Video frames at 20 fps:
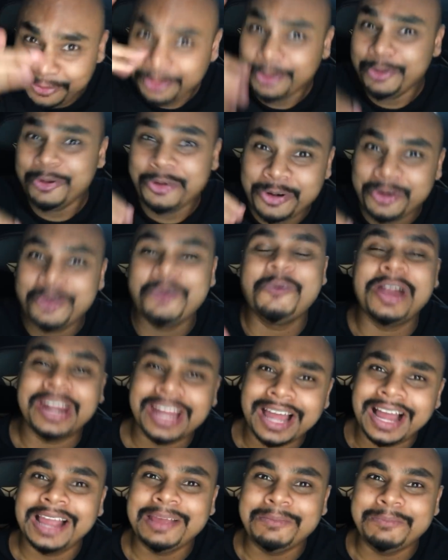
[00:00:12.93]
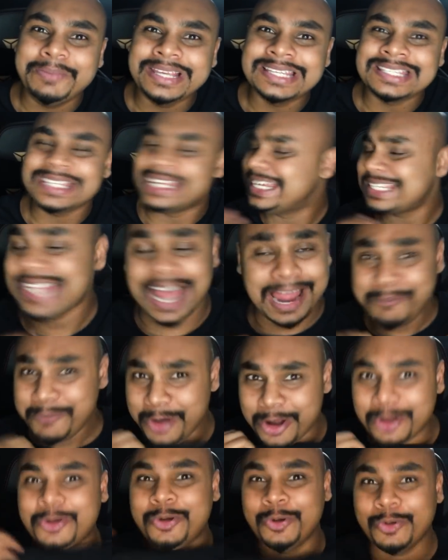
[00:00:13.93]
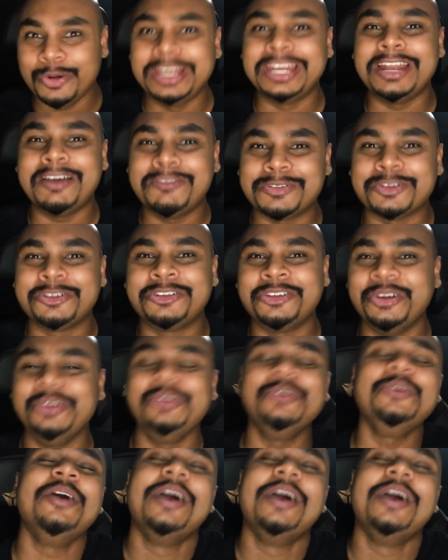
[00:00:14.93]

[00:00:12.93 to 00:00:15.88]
you don't know what a Hypebeast is, I'm not cool enough to show you,